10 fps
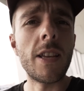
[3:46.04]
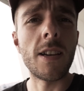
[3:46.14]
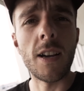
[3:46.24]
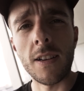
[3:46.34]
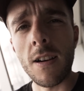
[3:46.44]
these
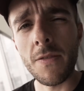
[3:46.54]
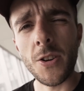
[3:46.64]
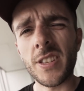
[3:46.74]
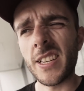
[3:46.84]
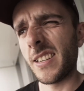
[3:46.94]
guys are, I haven't
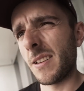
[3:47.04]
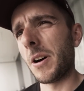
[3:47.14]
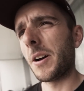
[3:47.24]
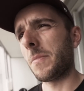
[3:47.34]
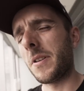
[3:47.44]
got a T T
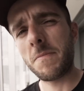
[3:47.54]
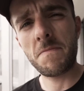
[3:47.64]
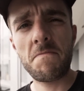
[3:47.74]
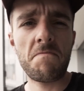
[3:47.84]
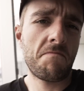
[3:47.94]
bike. But we'll report